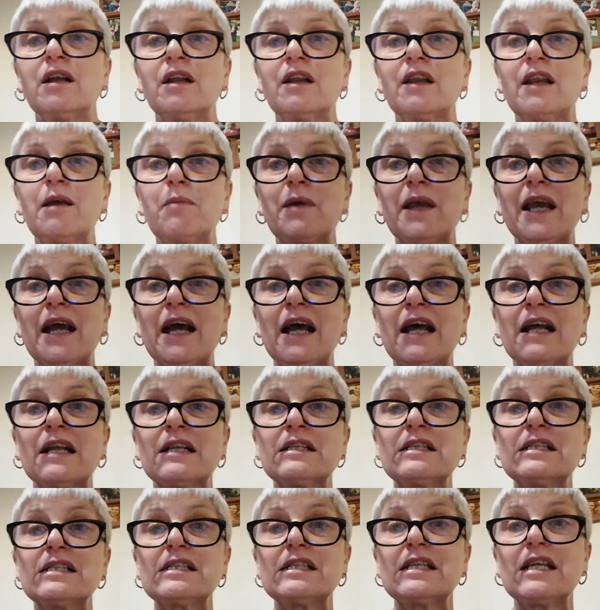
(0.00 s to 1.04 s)
They began
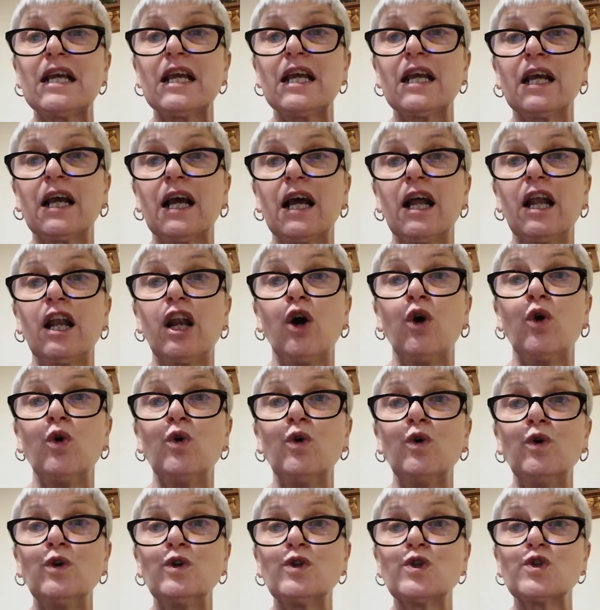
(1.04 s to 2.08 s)
to sing an
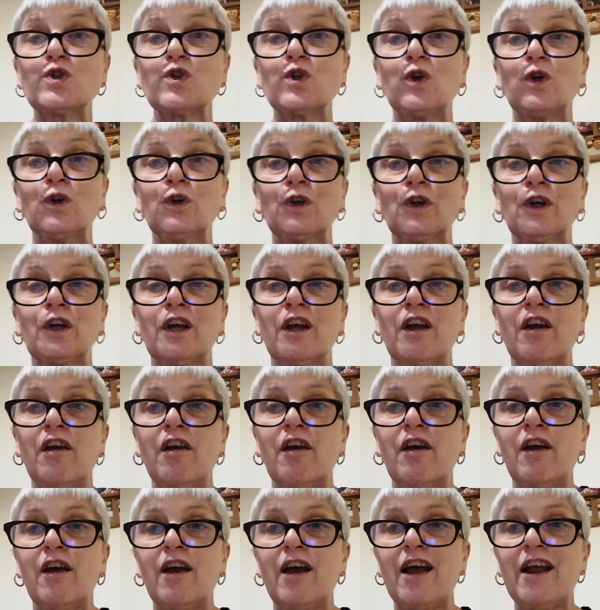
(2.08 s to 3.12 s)
old song,
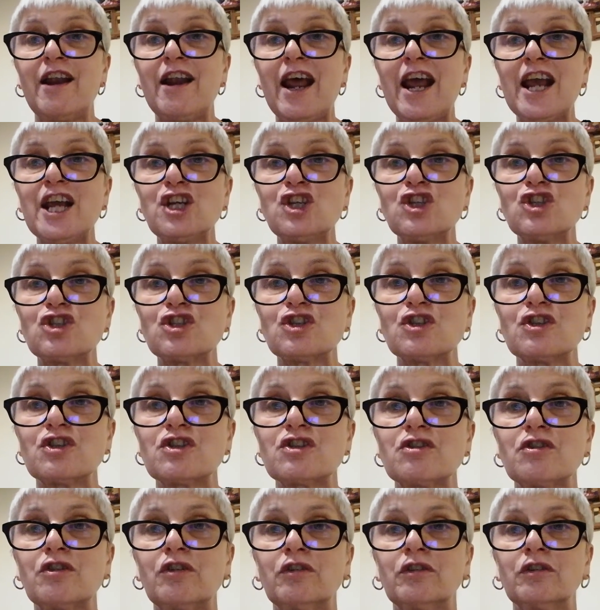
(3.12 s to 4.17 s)
an ancient
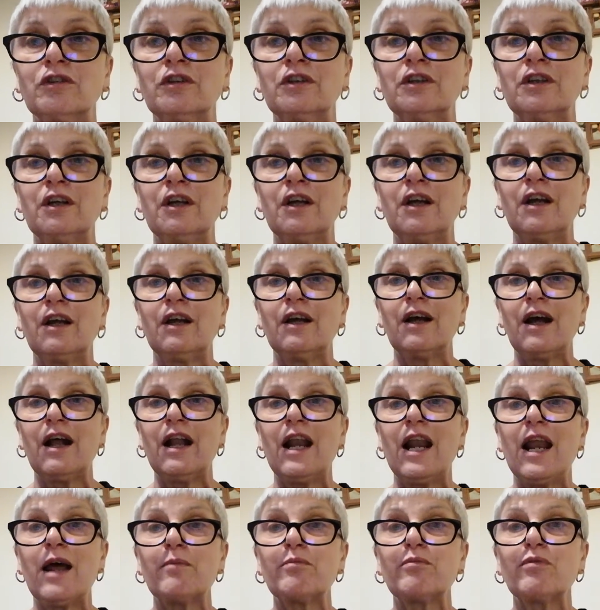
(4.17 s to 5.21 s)
song, a
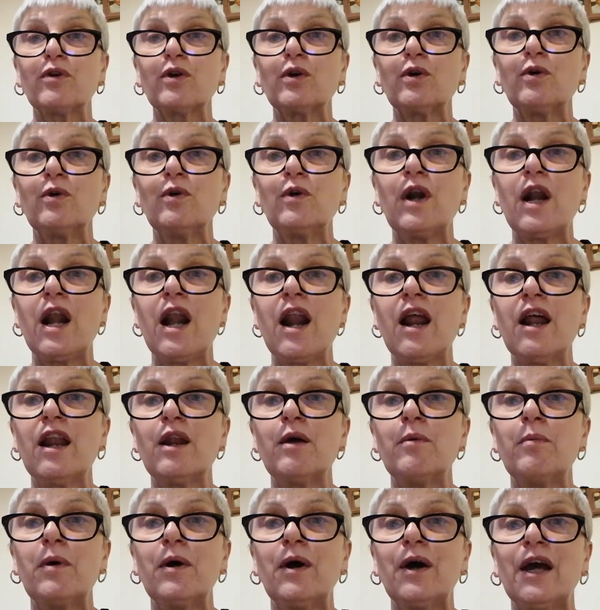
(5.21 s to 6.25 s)
leprechaun
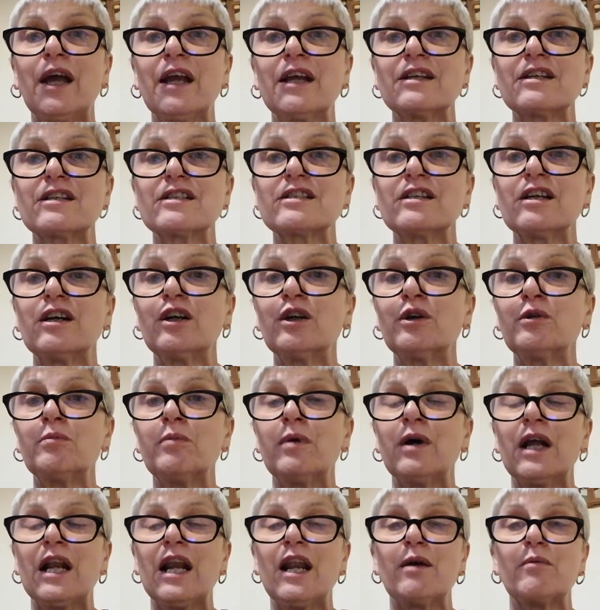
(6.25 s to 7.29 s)
lullaby sung
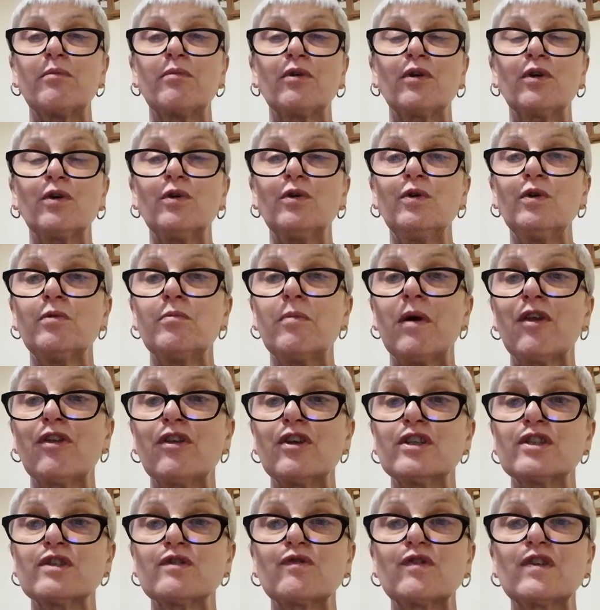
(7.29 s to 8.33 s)
by leprechaun
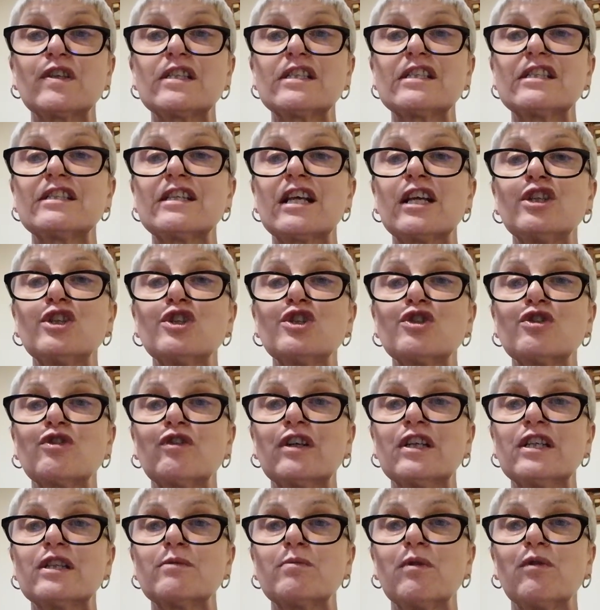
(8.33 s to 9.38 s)
mothers for
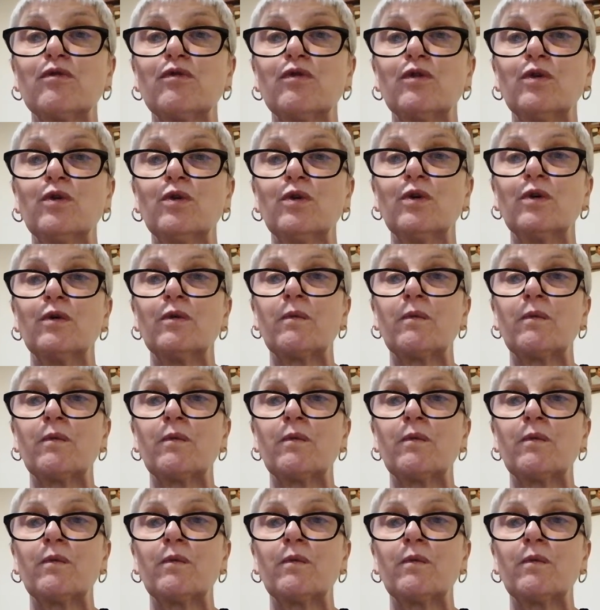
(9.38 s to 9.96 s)
centuries before.